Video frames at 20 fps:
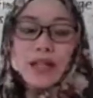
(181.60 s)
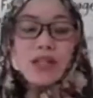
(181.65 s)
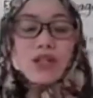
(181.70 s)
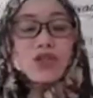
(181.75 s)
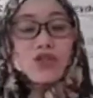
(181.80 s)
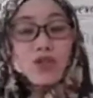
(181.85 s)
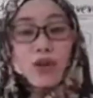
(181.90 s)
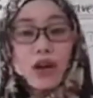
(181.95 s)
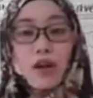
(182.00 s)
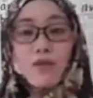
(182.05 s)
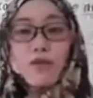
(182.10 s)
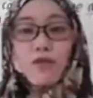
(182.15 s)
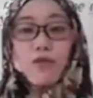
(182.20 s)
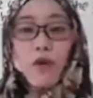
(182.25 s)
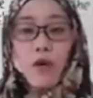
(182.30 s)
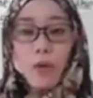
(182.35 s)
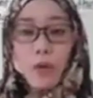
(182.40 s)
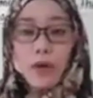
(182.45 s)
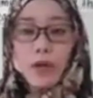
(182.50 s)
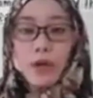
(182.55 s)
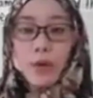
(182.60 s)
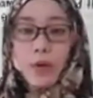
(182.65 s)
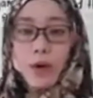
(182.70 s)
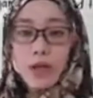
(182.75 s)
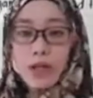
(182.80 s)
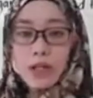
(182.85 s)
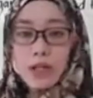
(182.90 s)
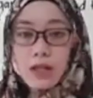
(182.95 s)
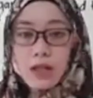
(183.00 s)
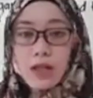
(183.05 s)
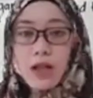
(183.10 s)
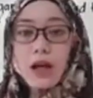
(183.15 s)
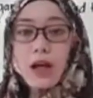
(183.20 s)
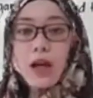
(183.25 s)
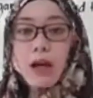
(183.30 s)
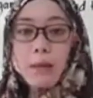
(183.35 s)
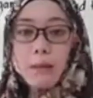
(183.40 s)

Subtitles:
Quite straightforward question.